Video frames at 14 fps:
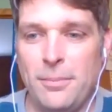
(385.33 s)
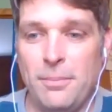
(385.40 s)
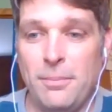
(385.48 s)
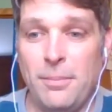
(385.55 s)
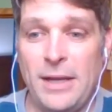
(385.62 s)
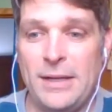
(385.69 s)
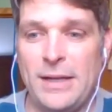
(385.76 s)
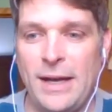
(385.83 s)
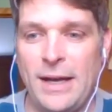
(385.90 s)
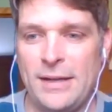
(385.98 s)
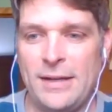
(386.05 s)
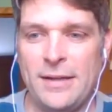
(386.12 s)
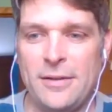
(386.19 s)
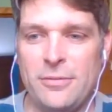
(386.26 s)
may
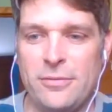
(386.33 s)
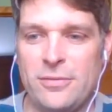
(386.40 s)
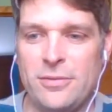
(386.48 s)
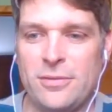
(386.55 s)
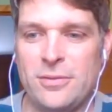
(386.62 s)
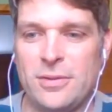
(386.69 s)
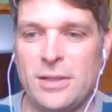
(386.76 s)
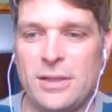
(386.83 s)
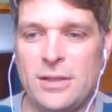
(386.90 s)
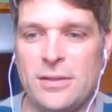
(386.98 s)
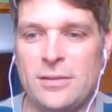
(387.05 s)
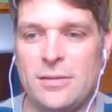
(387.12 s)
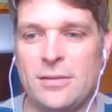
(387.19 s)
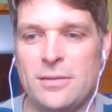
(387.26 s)
not have
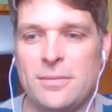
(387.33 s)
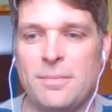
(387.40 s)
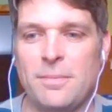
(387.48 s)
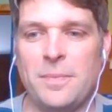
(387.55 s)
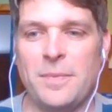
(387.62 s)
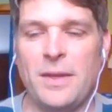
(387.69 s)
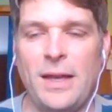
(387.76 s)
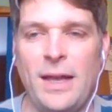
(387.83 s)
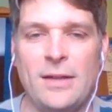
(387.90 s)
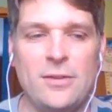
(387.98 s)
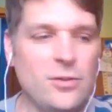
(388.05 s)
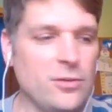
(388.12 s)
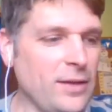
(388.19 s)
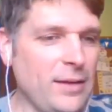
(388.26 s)

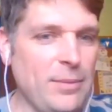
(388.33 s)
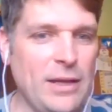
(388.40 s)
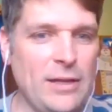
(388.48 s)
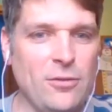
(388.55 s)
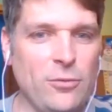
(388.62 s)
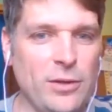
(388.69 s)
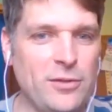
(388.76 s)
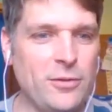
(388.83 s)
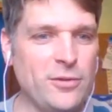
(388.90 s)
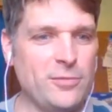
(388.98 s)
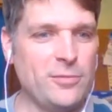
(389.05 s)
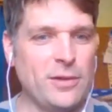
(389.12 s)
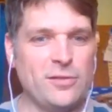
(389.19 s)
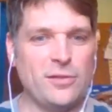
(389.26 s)
had your lab manual with you,
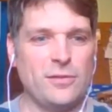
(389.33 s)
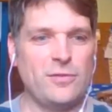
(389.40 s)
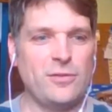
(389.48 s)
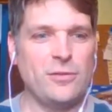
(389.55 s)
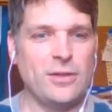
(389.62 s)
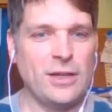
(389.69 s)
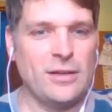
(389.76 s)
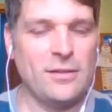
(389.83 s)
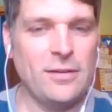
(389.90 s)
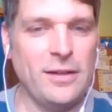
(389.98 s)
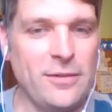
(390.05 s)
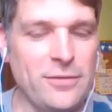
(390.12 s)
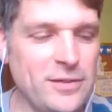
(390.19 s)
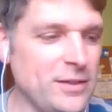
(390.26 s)
especially if you kind of
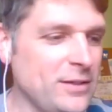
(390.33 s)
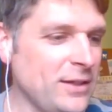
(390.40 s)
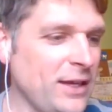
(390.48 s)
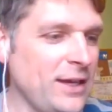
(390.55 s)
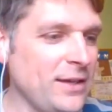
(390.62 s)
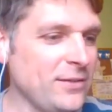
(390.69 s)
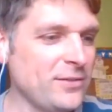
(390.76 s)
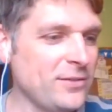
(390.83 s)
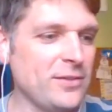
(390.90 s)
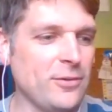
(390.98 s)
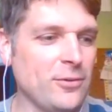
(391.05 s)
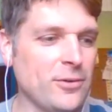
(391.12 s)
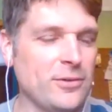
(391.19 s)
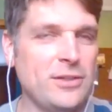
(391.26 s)
left in haste
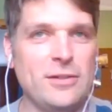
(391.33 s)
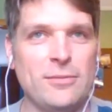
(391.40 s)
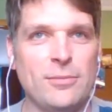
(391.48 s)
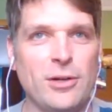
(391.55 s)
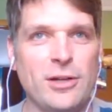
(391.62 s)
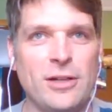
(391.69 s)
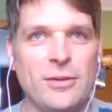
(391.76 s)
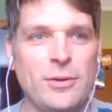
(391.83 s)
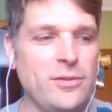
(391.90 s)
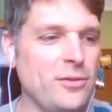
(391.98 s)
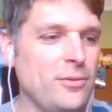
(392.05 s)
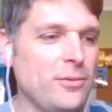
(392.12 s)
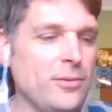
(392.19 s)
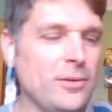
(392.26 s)
or didn't bring it with
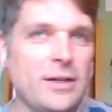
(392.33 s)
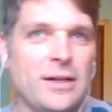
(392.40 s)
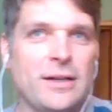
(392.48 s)
you